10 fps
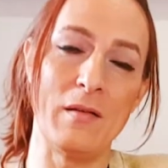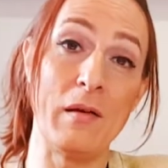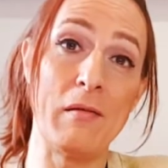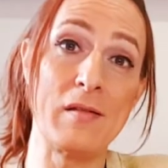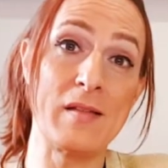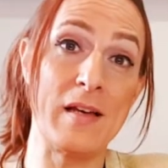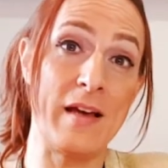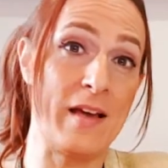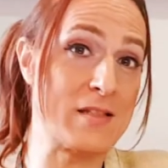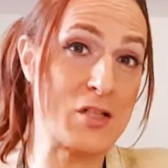you would
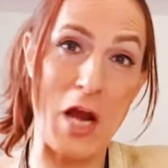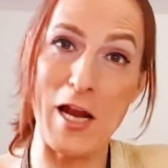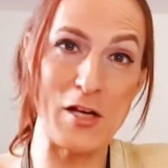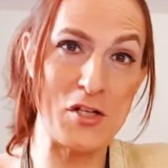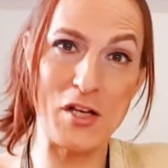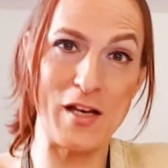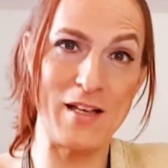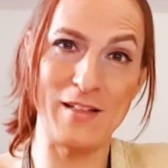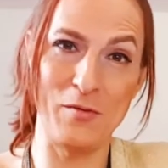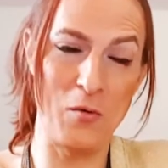say, as challenging
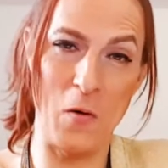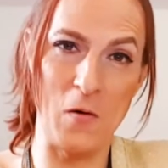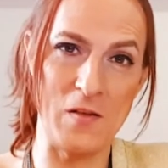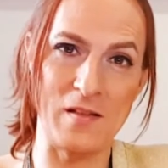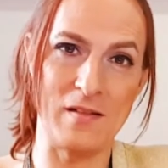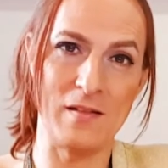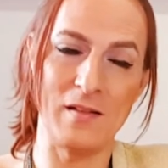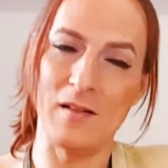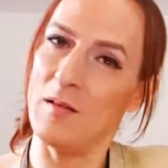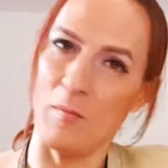as it was,
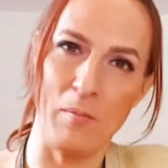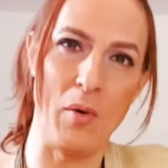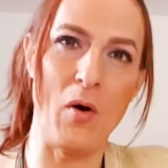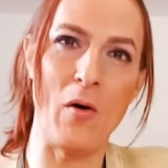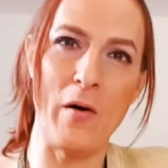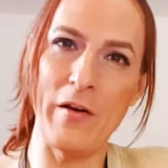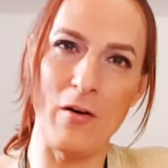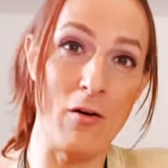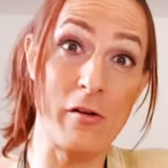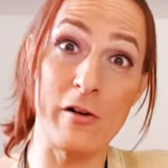Boy
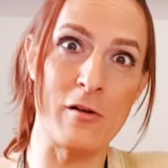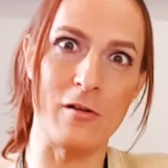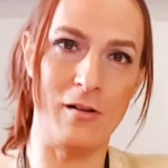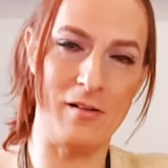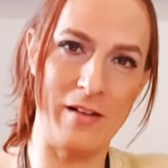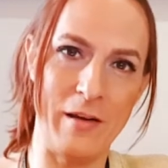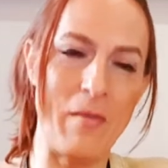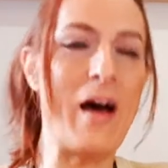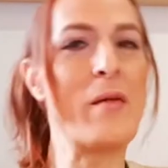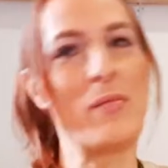or girl, am
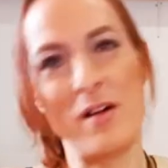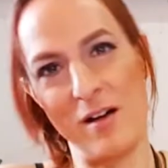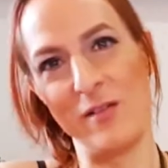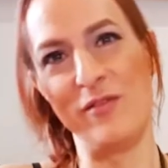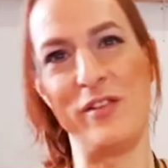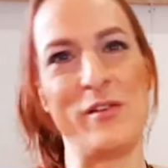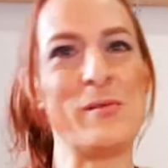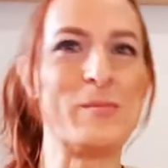I proud of you.